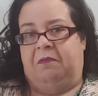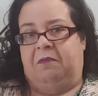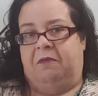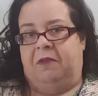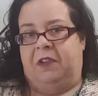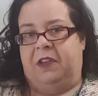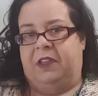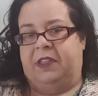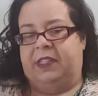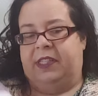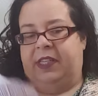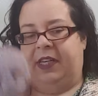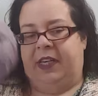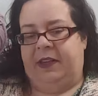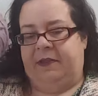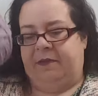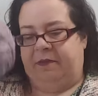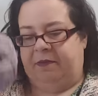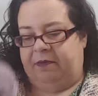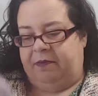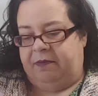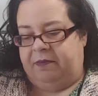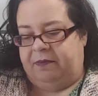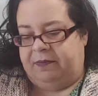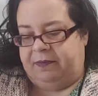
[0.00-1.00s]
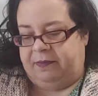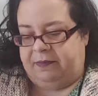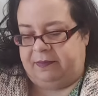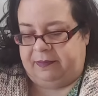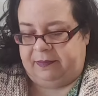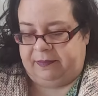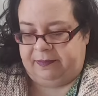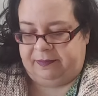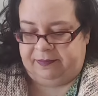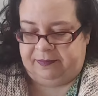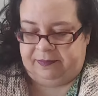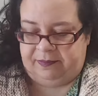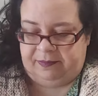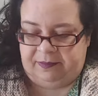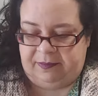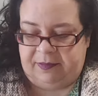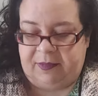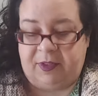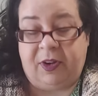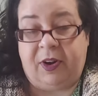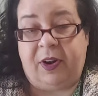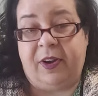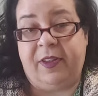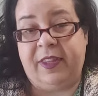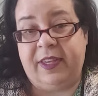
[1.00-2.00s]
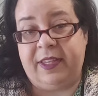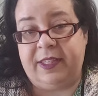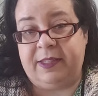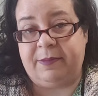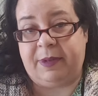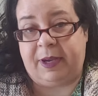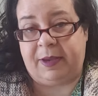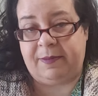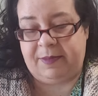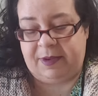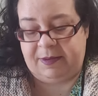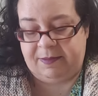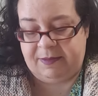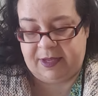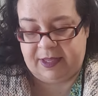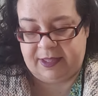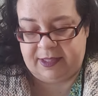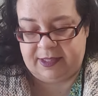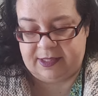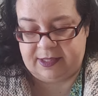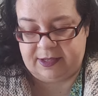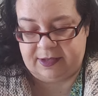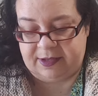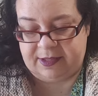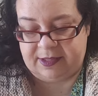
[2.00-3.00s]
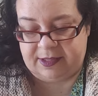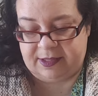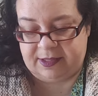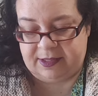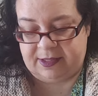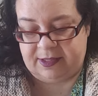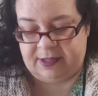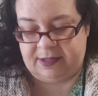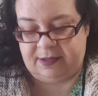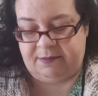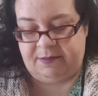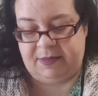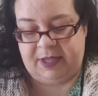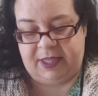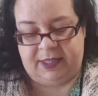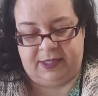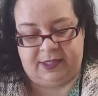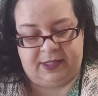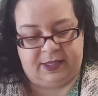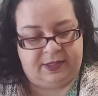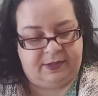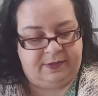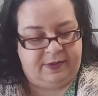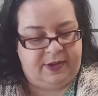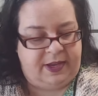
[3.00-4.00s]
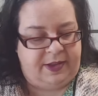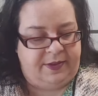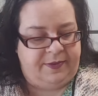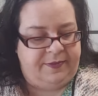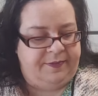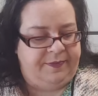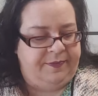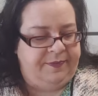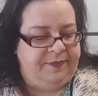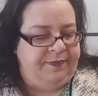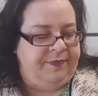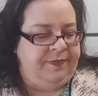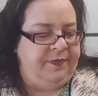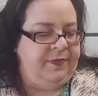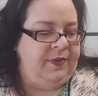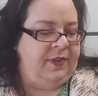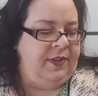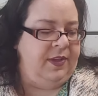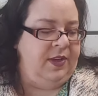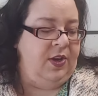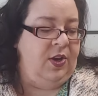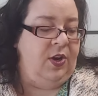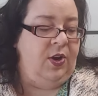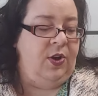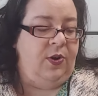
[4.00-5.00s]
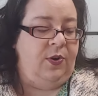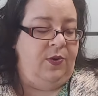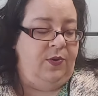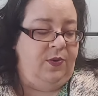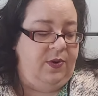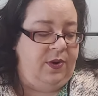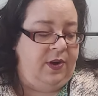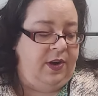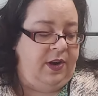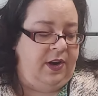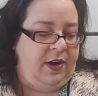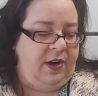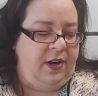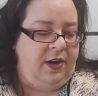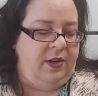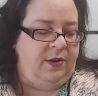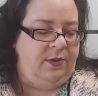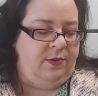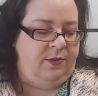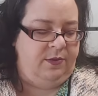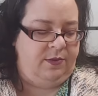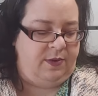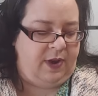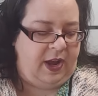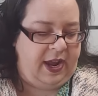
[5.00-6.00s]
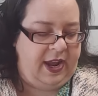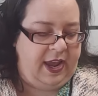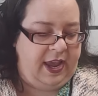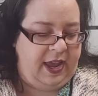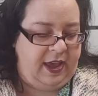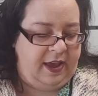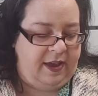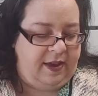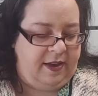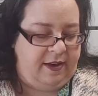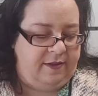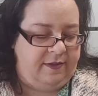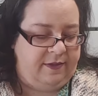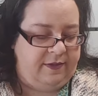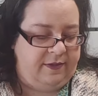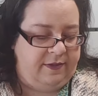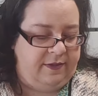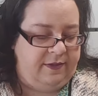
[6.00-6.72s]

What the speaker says: We'll see. Or these might be mittens as well. Or, I have